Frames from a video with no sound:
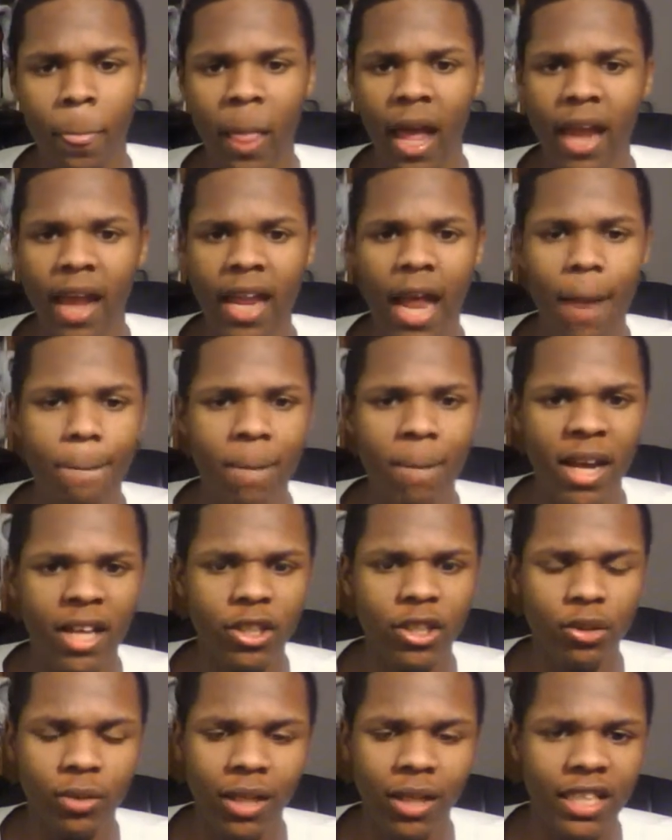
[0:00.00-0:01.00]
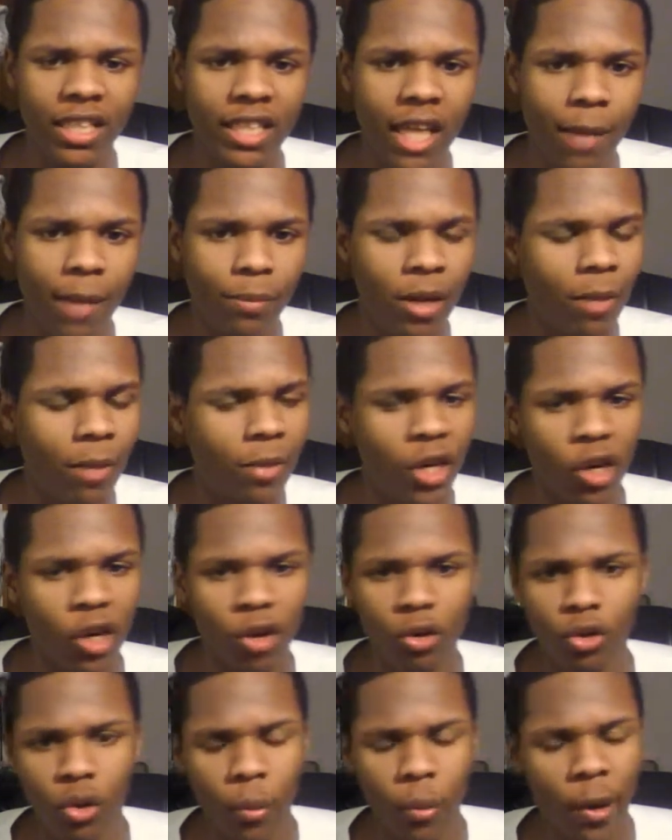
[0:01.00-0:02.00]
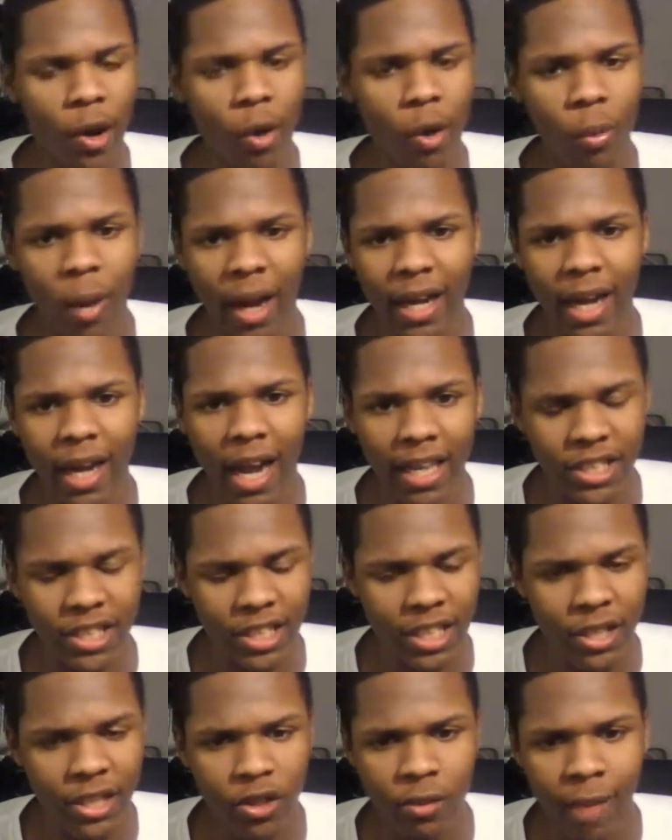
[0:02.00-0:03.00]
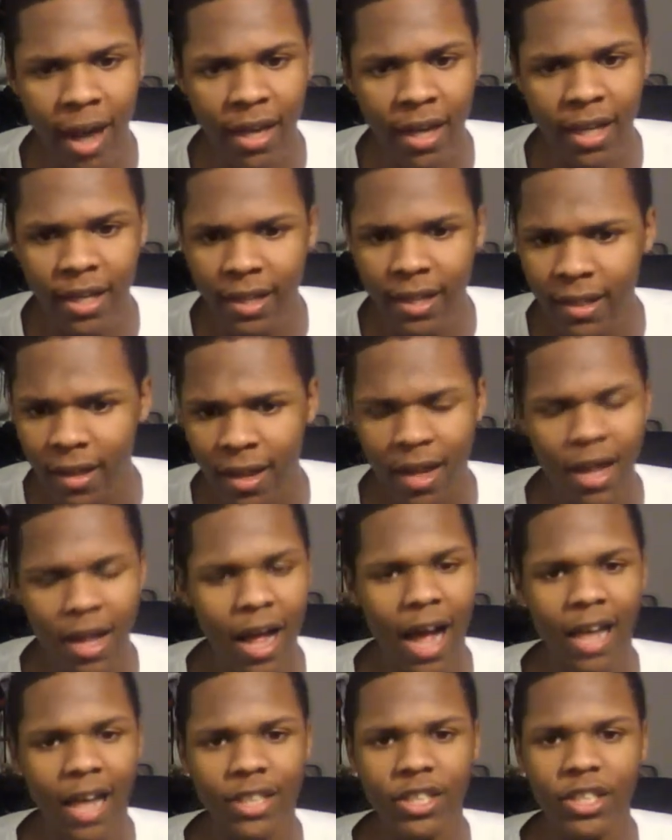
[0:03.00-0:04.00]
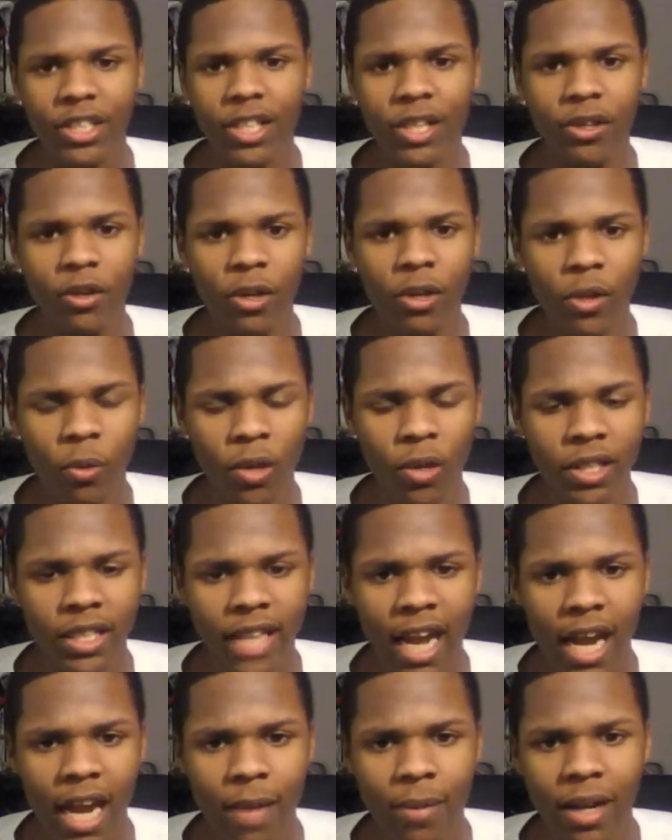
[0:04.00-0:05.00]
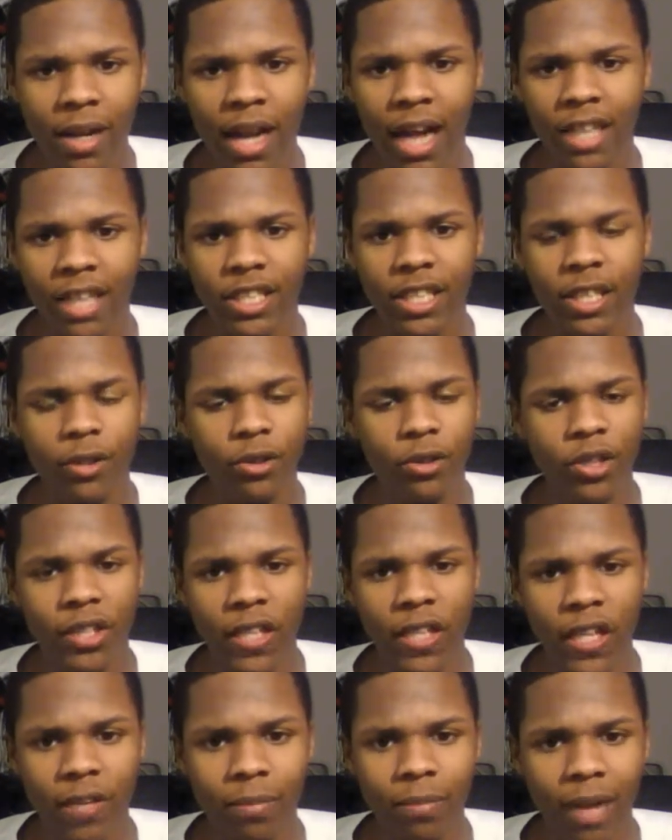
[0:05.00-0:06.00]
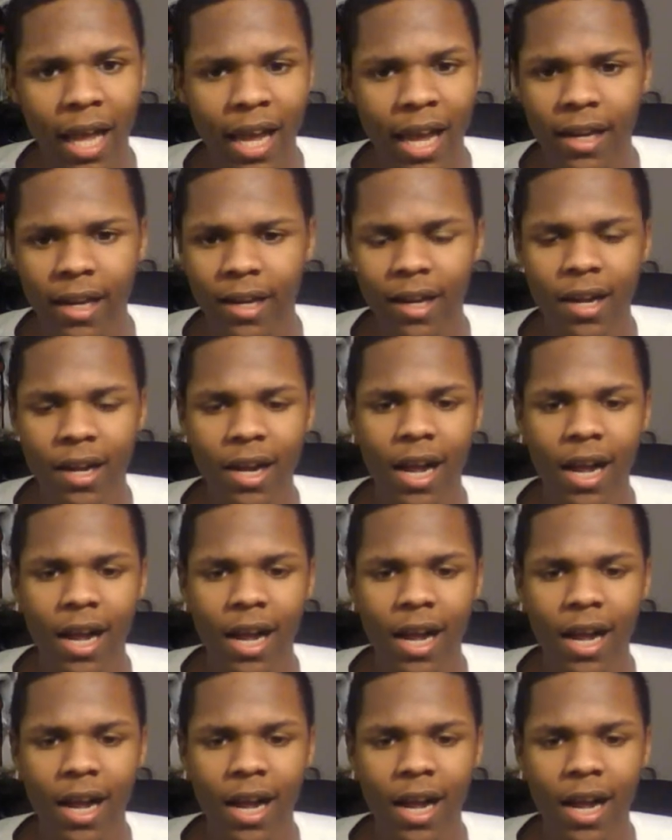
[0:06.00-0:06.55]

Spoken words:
And they bench really stepped up. Darrell Wright, I see you, my nigga. I see you, Chris Kaman. I see you, Steve Blake.